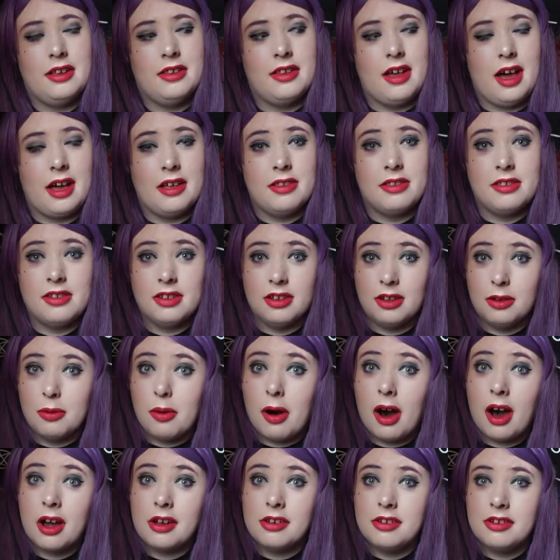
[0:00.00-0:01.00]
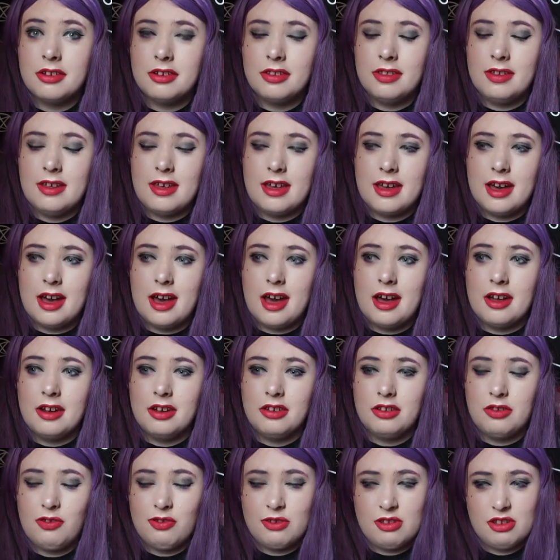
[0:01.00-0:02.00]
And I still watched the
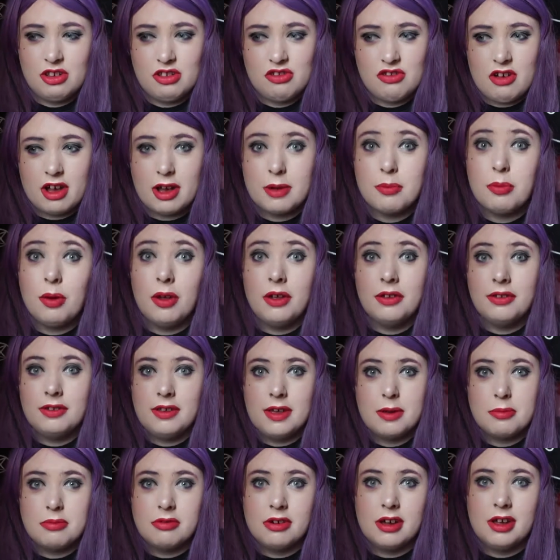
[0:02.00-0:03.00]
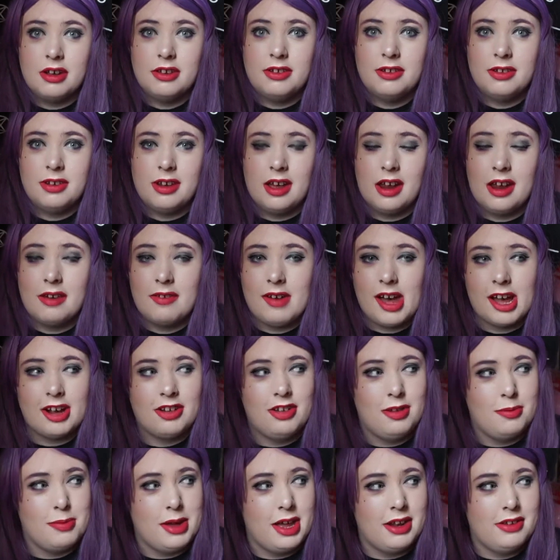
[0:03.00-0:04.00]
Dragon Ball Z Abridged. I've
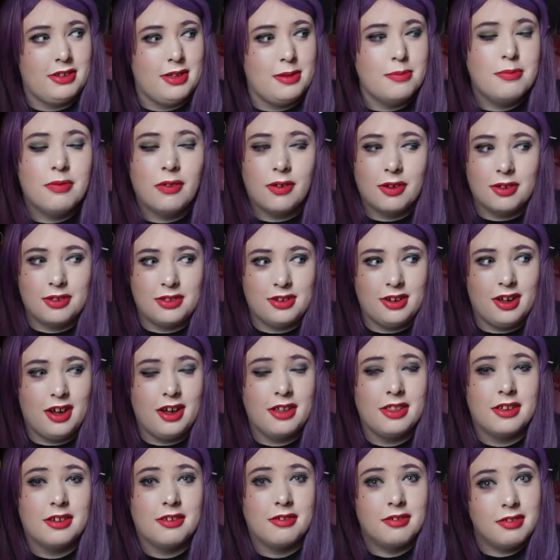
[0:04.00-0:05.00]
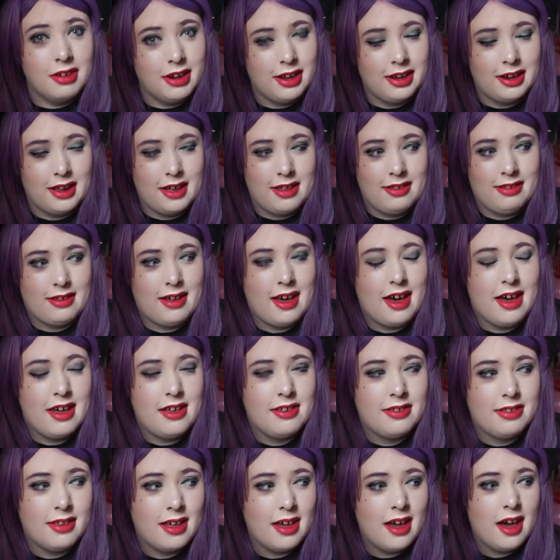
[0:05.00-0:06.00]
actually met Team 4 Star and they're really nice
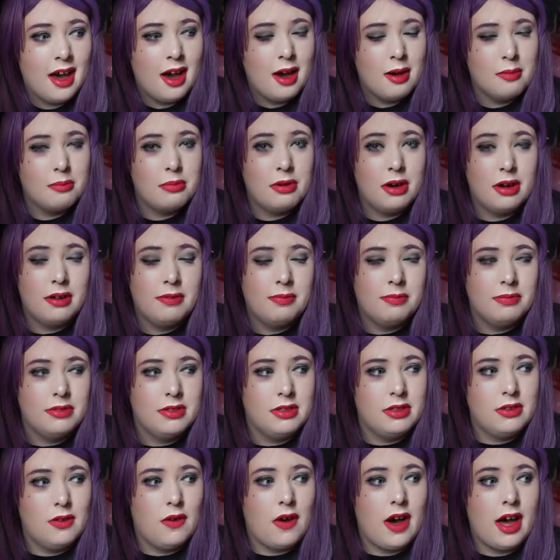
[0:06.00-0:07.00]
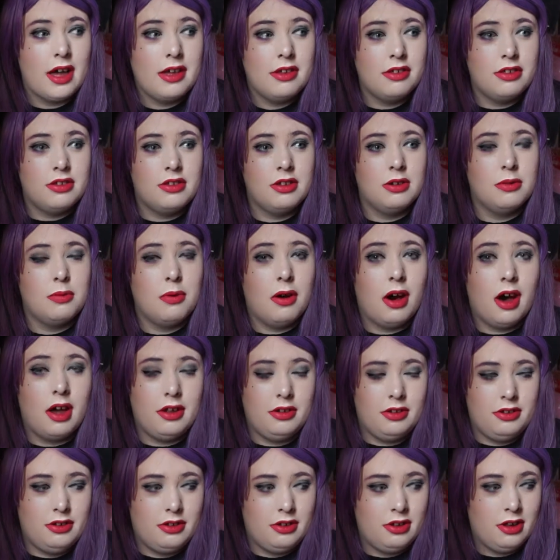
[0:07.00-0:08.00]
guys. But no, I used to
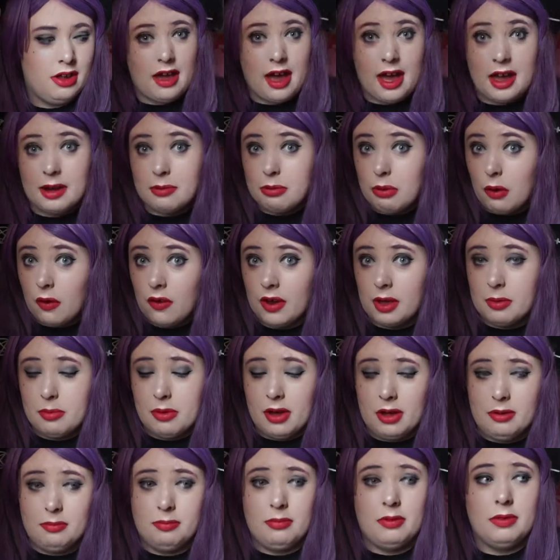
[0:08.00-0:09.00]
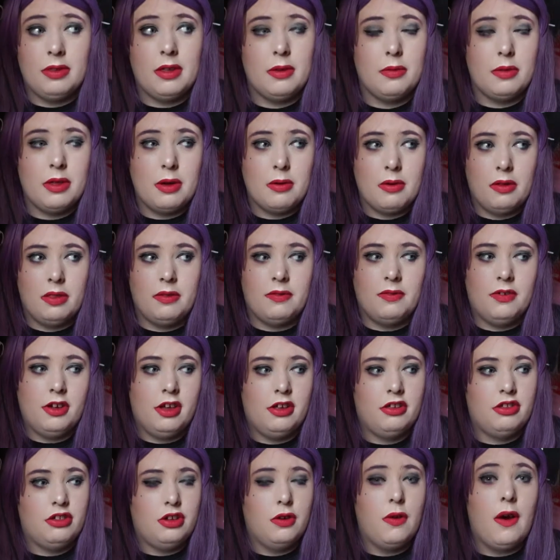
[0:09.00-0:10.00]
watch that and Pokemon. They were the
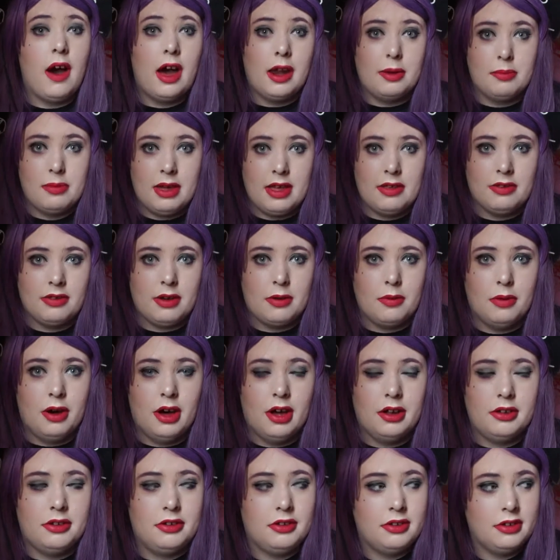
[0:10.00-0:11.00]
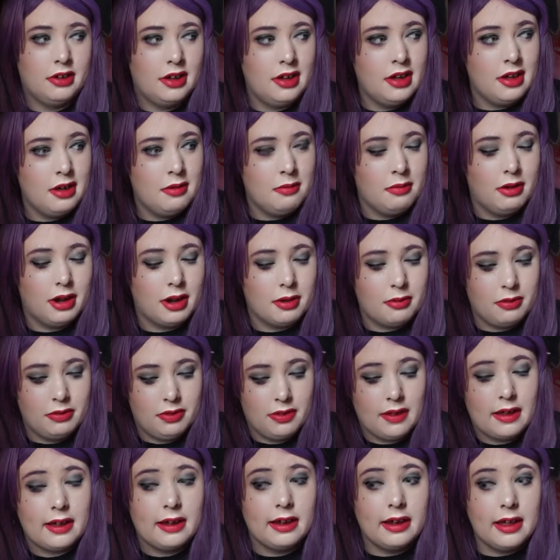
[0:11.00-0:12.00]
first two animes I watched when I
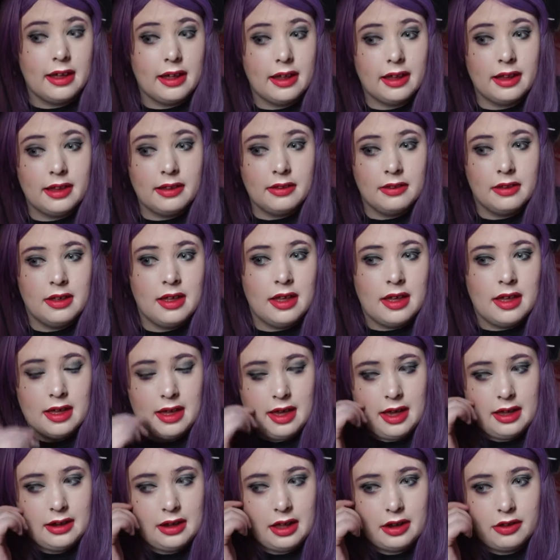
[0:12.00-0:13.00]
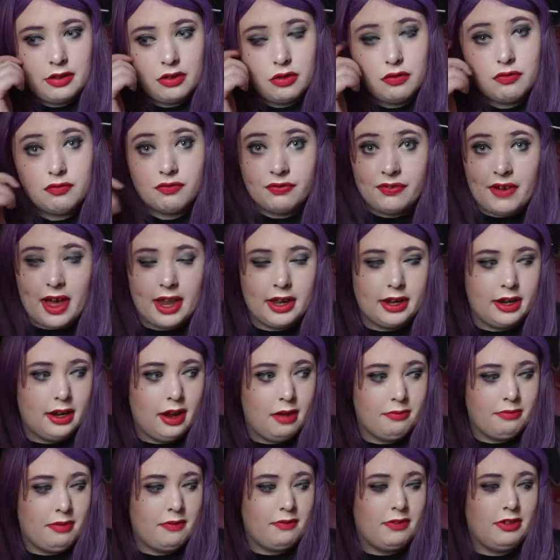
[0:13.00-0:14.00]
was like little, and I just fell in
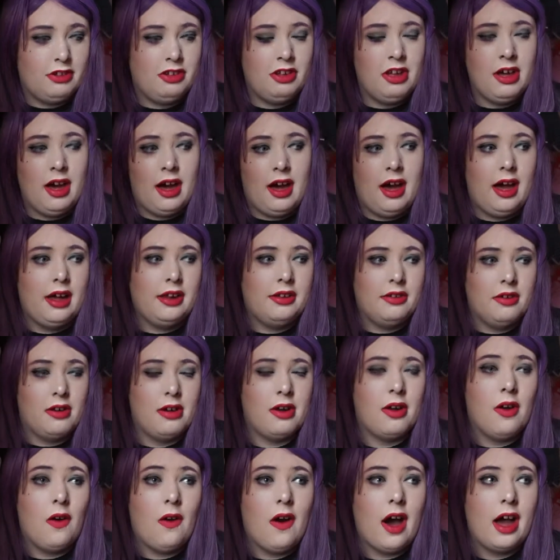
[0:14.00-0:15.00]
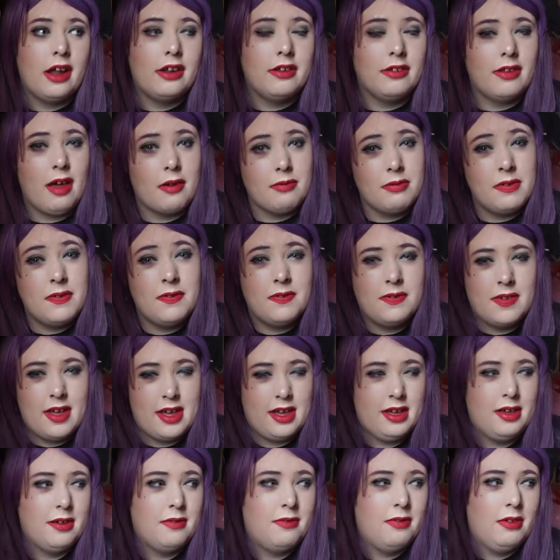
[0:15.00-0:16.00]
love with Vegeta. I don't know, I just have a
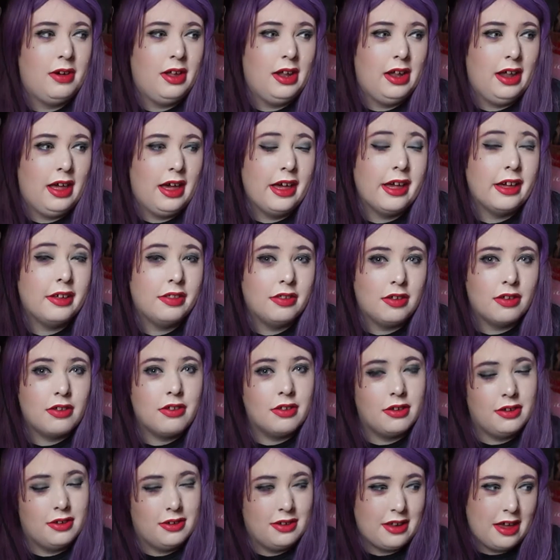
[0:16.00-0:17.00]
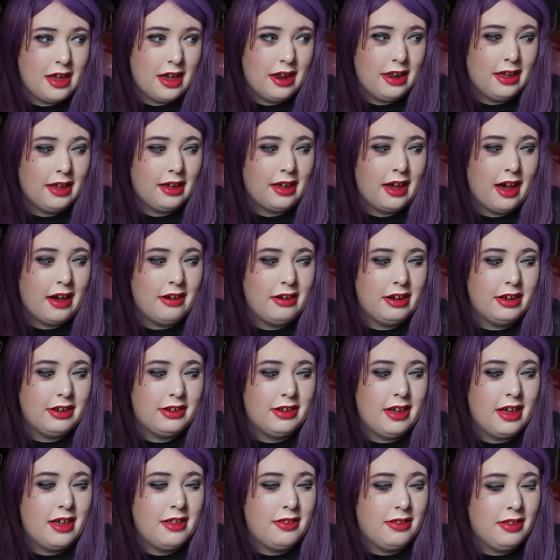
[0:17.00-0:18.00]
thing for like the tsundere
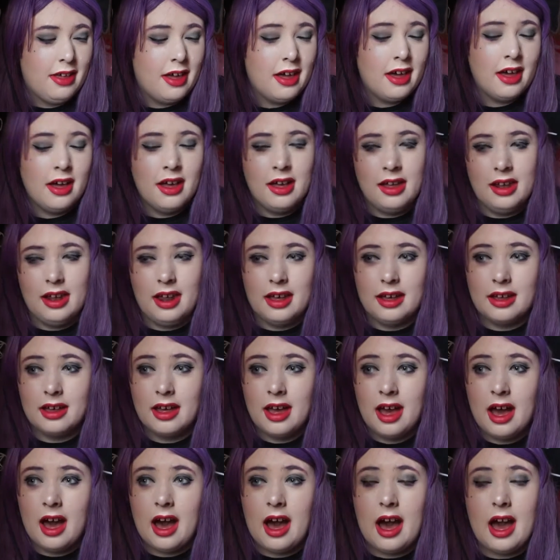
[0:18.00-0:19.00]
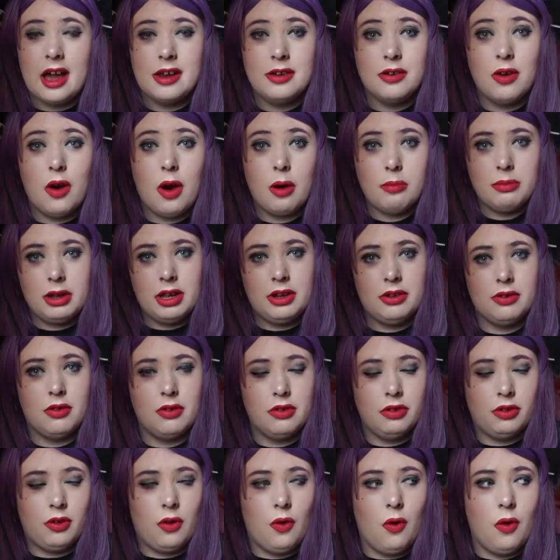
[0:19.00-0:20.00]
characters. Like, I normally
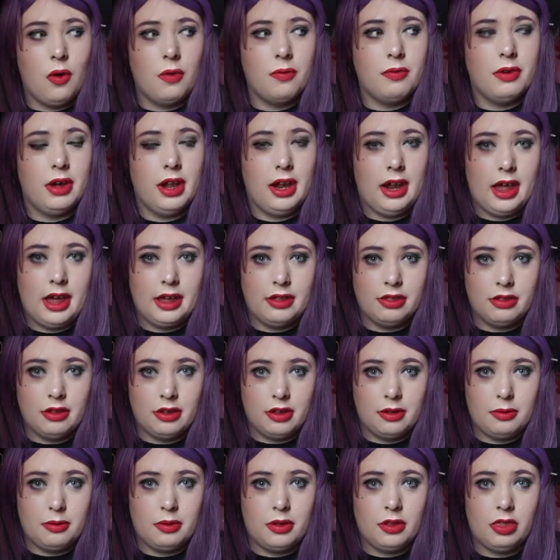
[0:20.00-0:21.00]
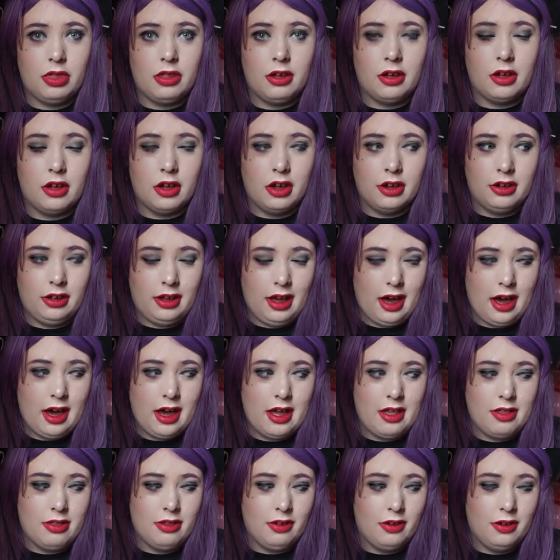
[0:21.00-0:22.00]
don't go for like the good
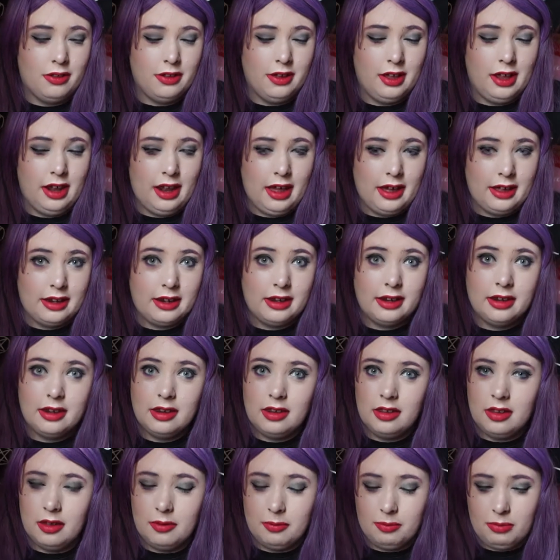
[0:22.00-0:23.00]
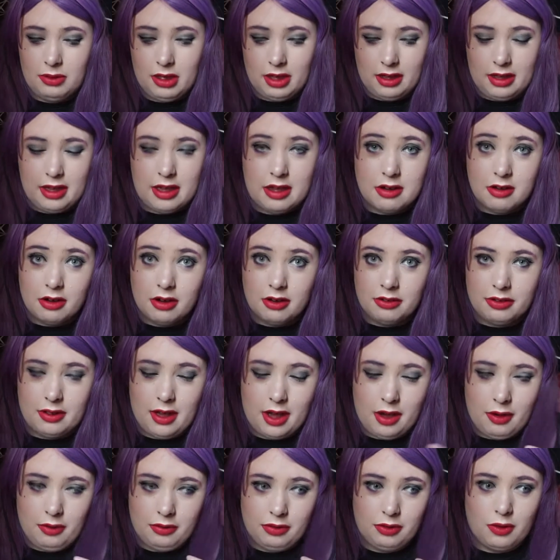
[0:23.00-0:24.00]
guys or the heroes.
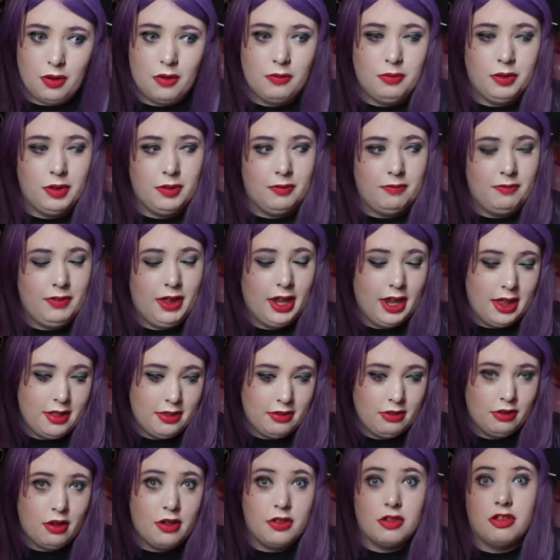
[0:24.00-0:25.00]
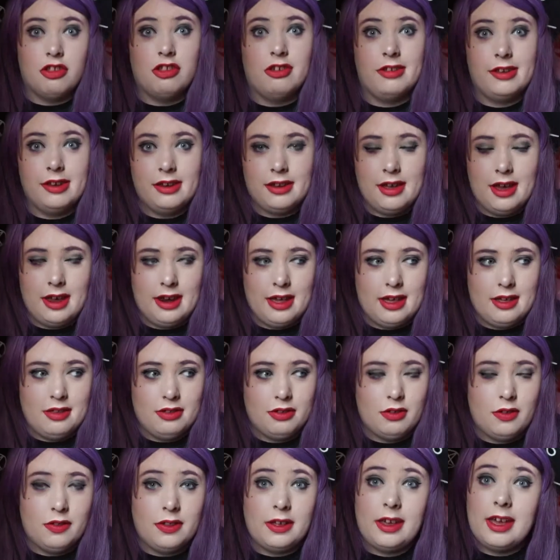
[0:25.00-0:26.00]
I always go for the villains or the
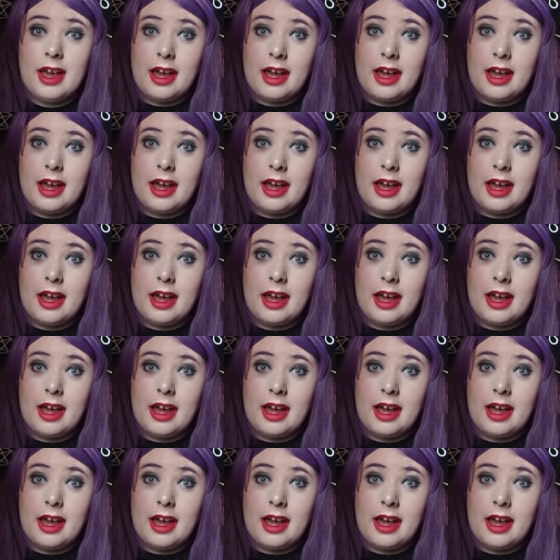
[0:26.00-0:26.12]
tsunderes or the